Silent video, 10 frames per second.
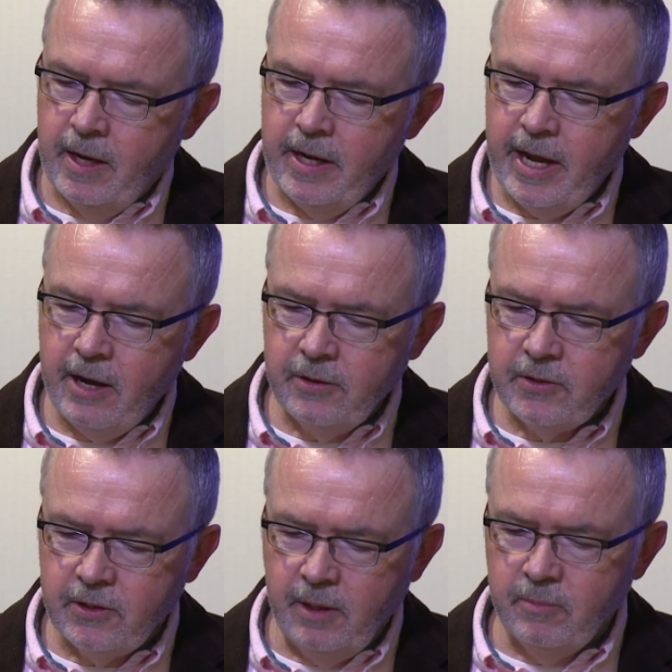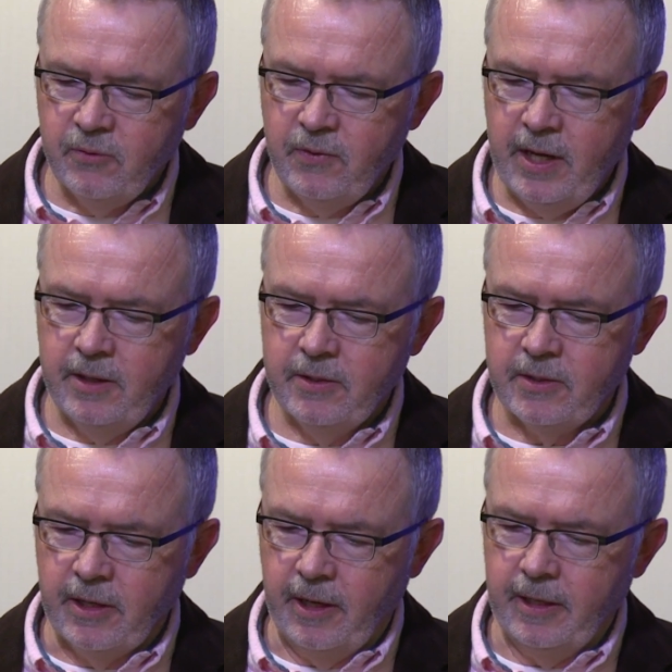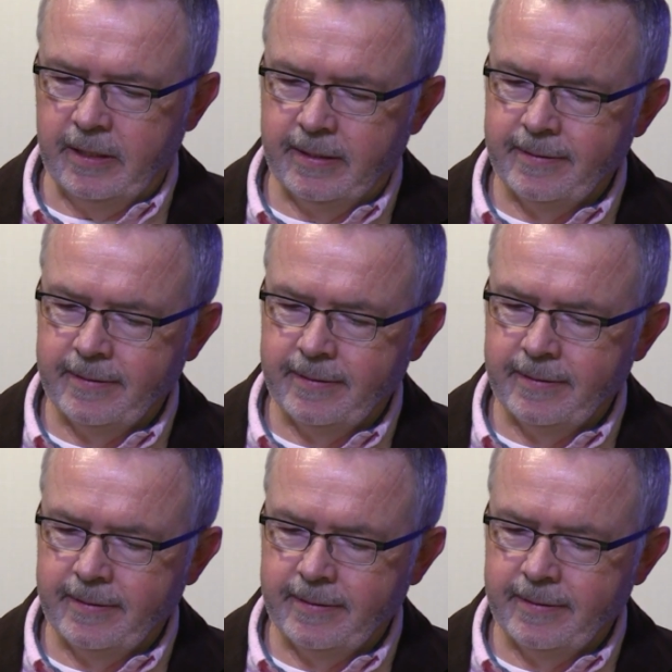Now it seems fair to say